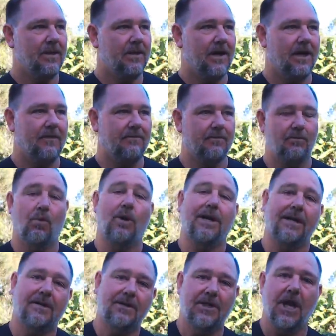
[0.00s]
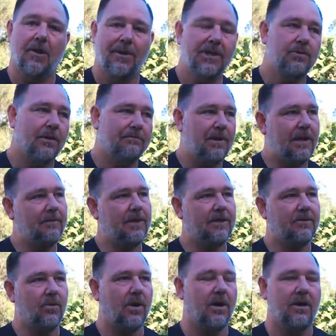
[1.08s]
want to go into a public
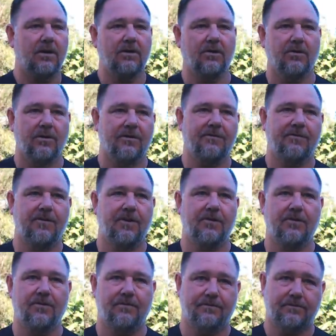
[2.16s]
role, or if you